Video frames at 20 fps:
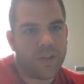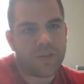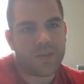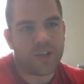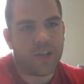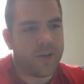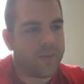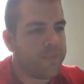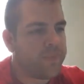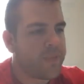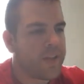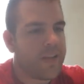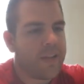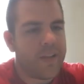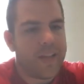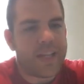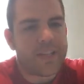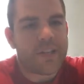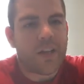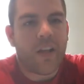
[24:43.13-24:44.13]
So
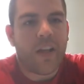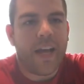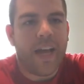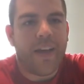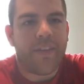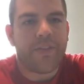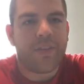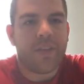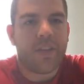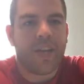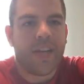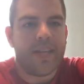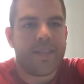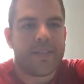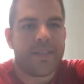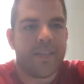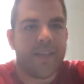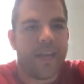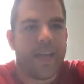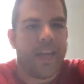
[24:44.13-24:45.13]
that's all I have for you guys
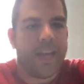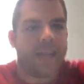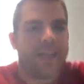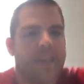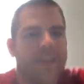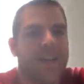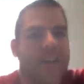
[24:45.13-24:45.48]
today.